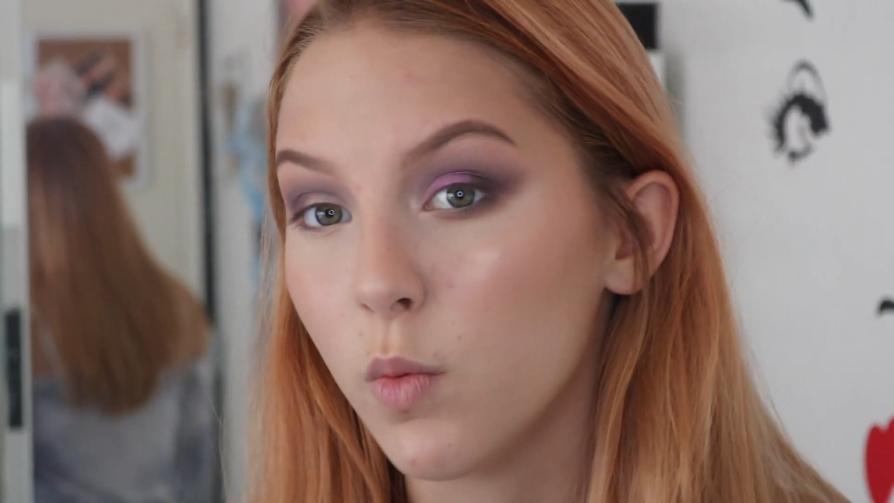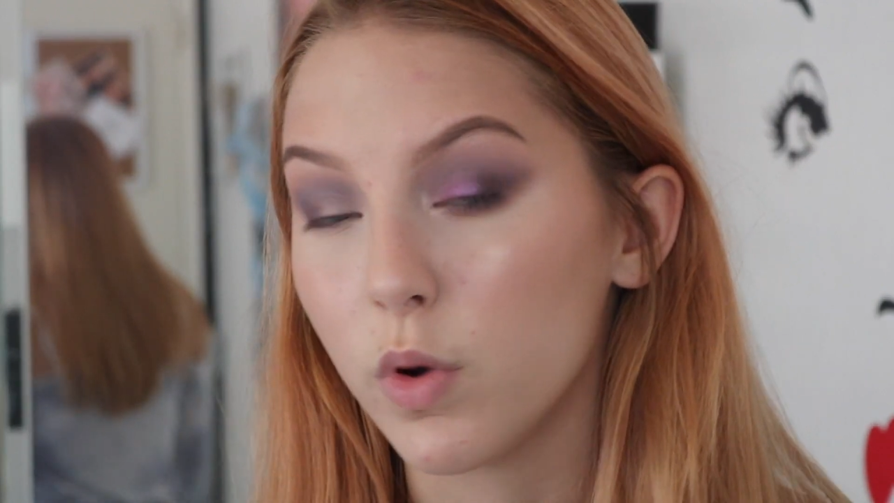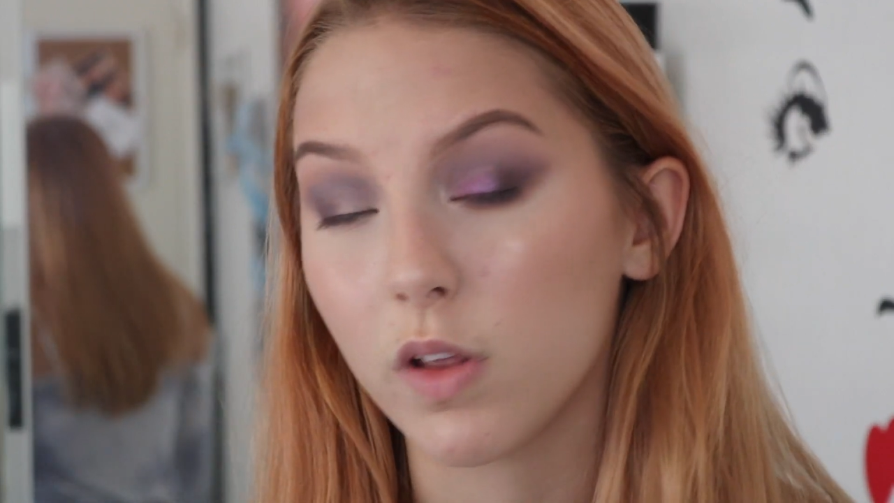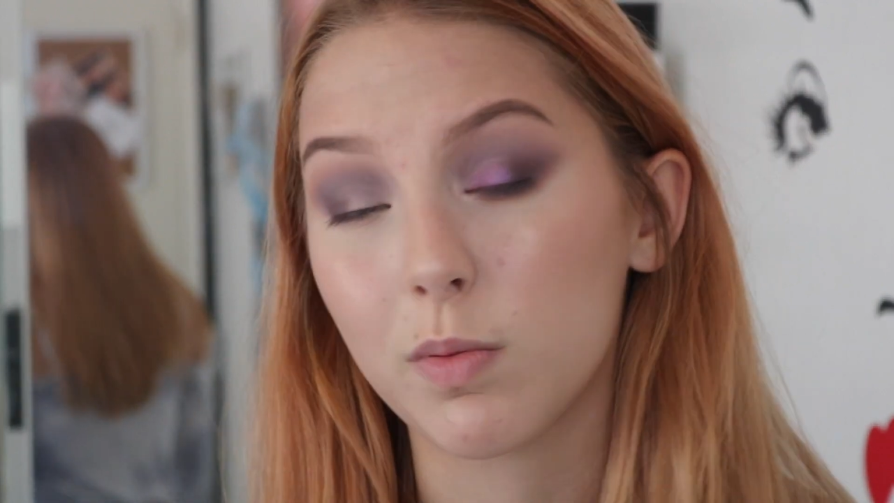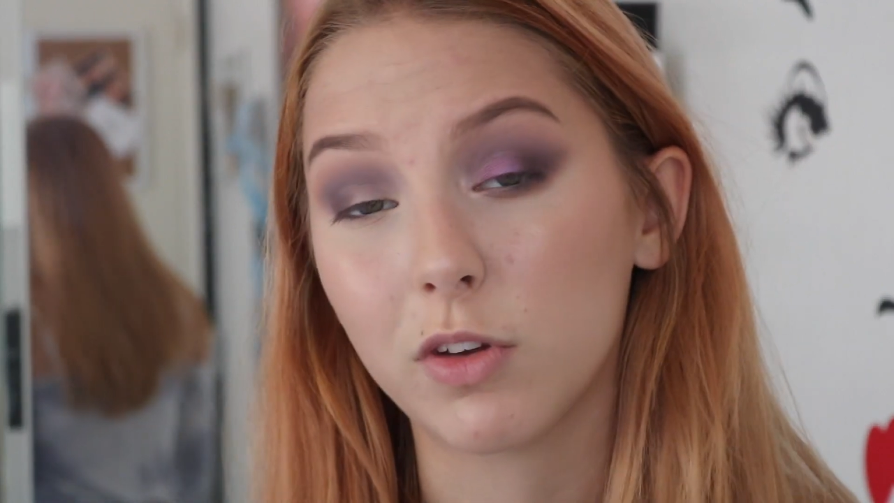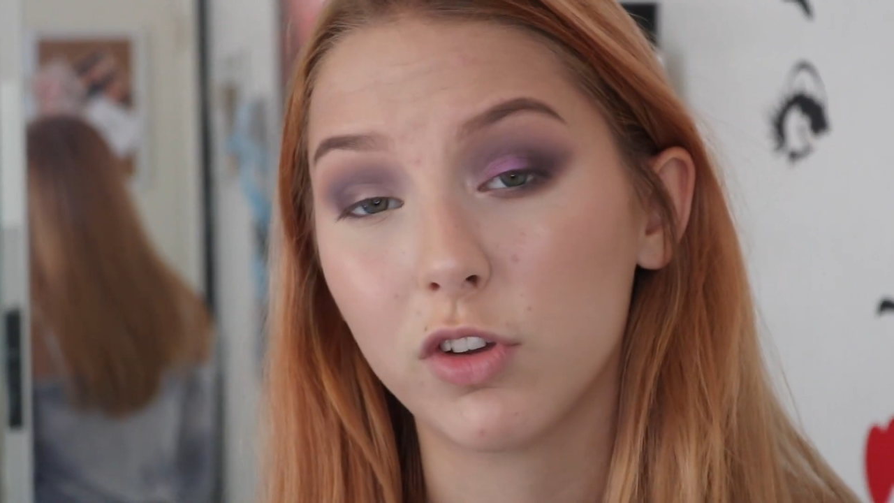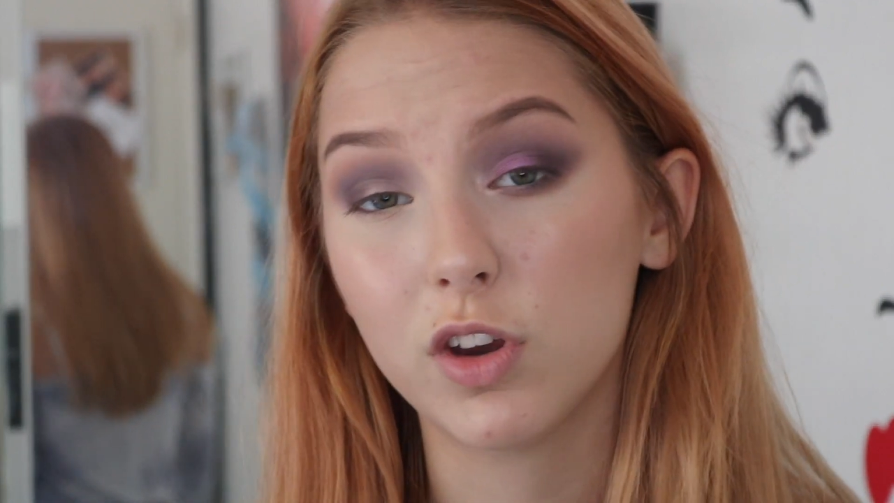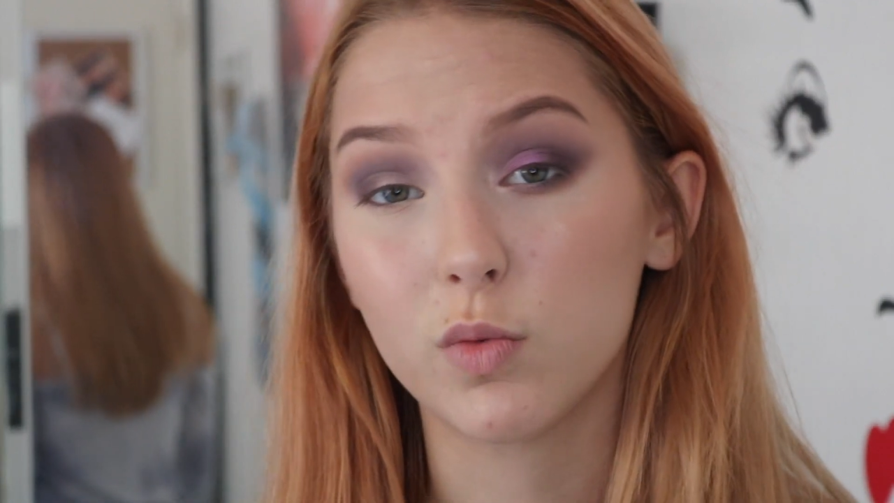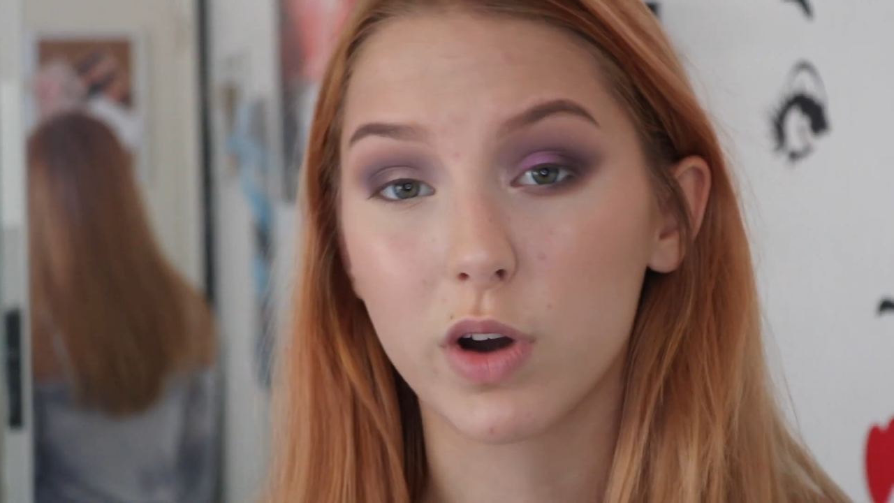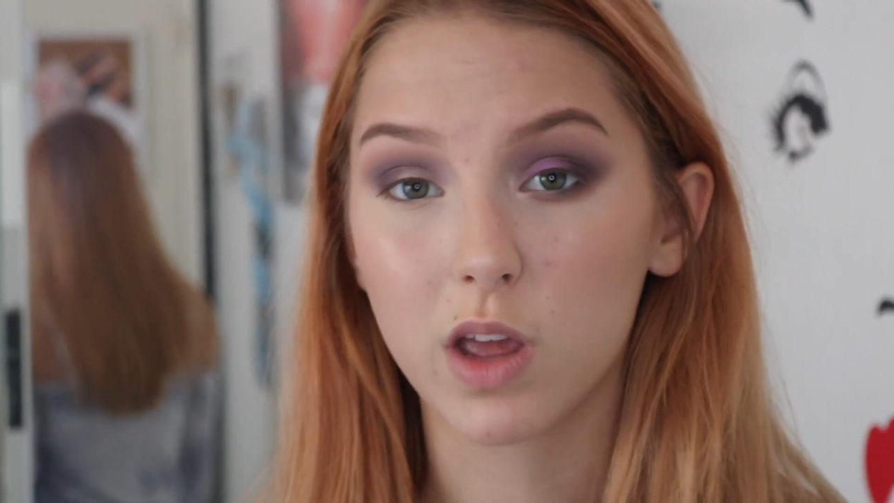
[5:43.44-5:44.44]
when
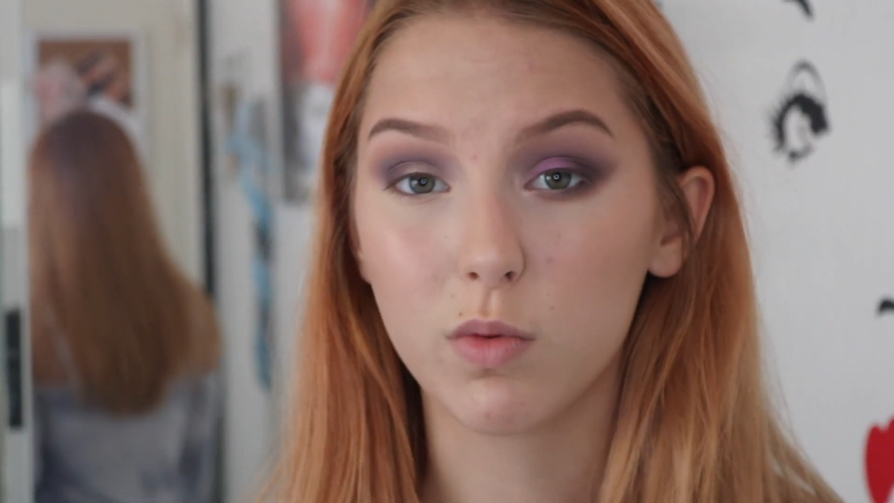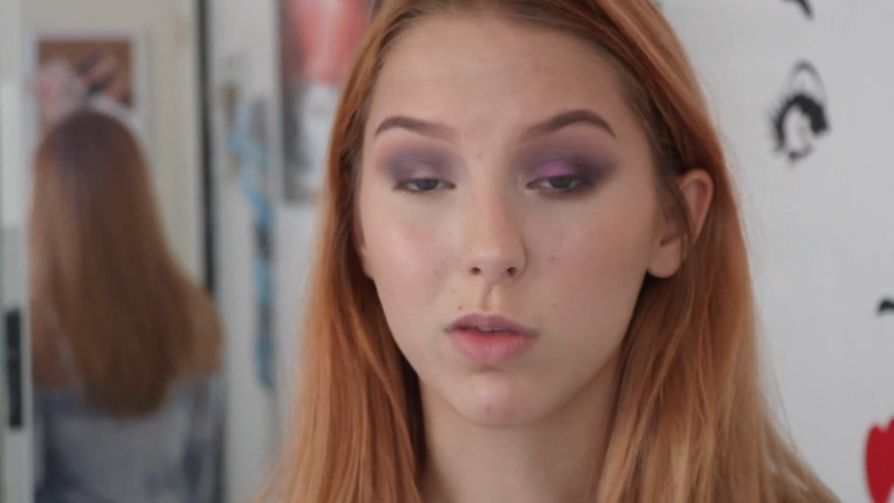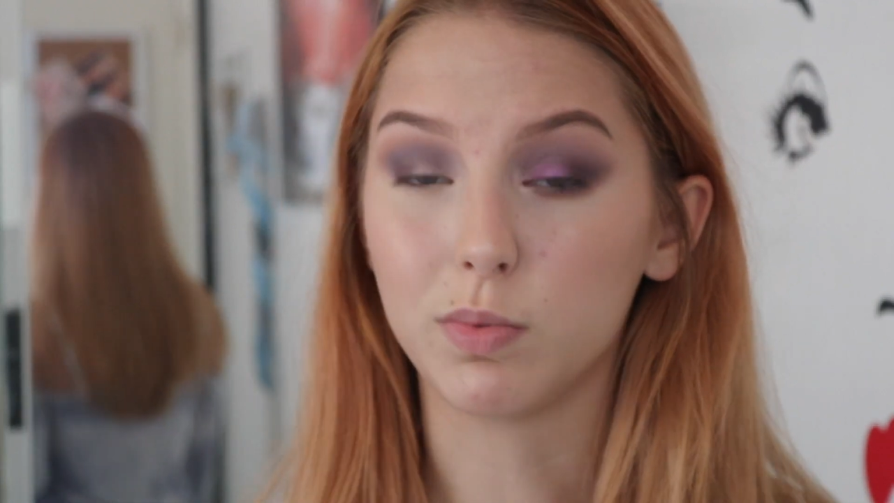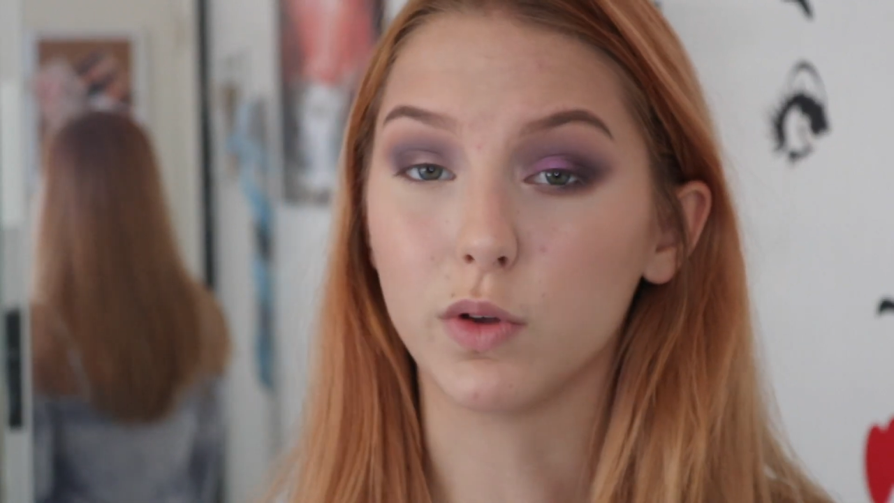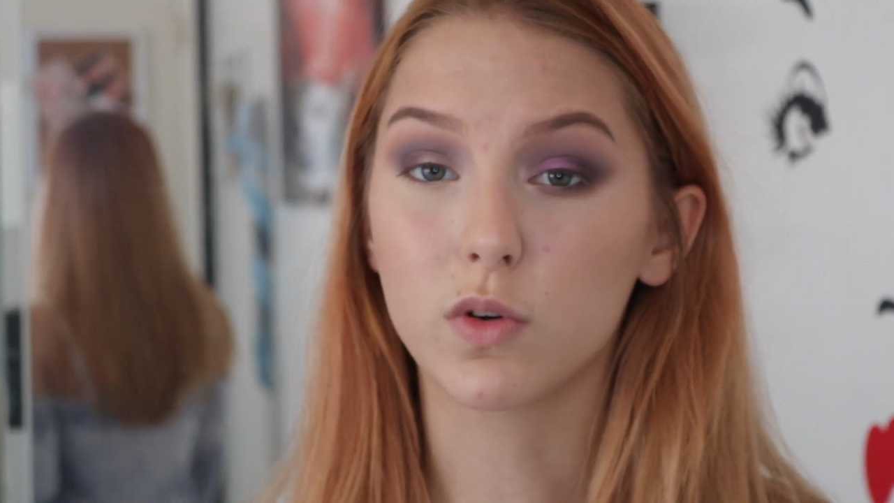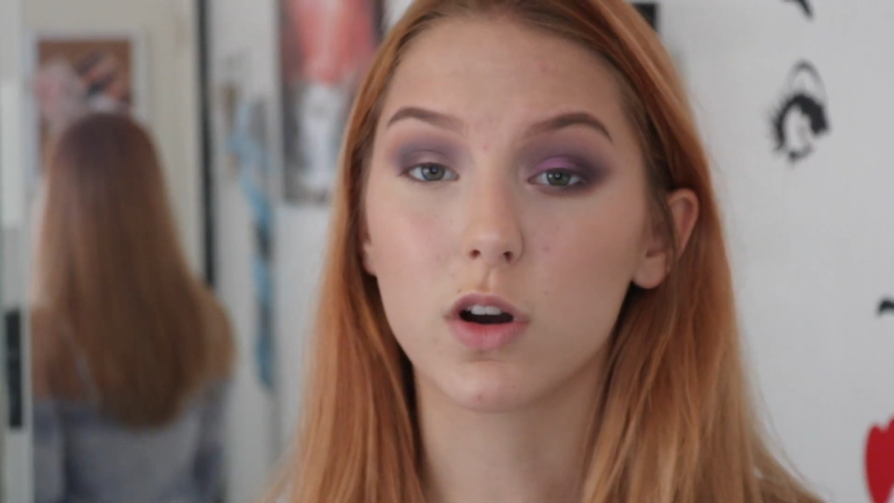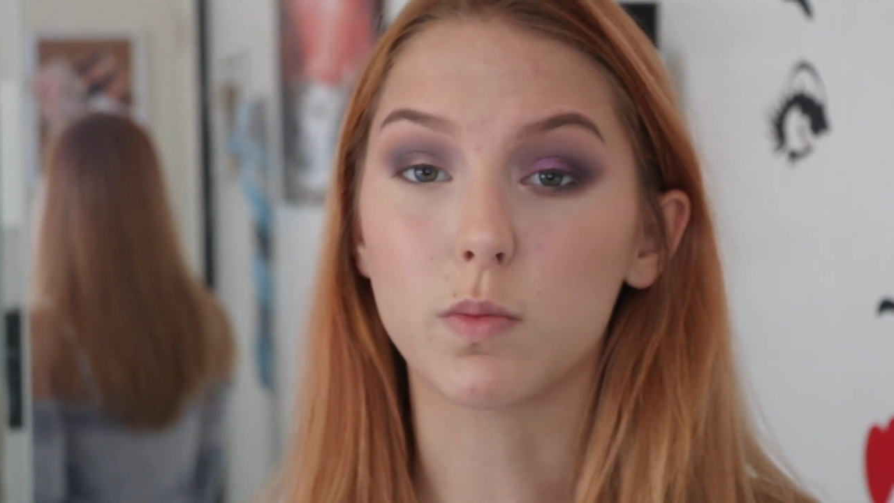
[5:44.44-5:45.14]
especially you're working with bluer